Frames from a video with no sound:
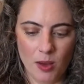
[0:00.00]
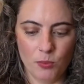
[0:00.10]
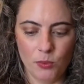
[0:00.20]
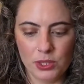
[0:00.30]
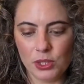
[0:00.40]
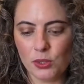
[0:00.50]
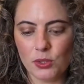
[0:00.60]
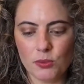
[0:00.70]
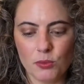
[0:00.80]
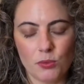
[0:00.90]
When
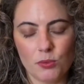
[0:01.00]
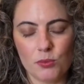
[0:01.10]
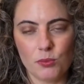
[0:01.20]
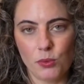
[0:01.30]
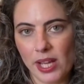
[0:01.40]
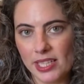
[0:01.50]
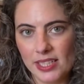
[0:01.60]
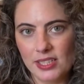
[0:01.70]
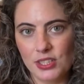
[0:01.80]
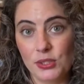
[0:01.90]
you're
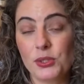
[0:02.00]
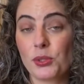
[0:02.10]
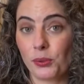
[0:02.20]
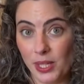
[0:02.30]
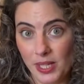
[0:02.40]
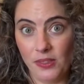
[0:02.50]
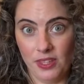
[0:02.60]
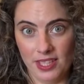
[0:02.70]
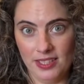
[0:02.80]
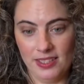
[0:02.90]
ready to drink
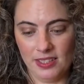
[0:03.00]
this,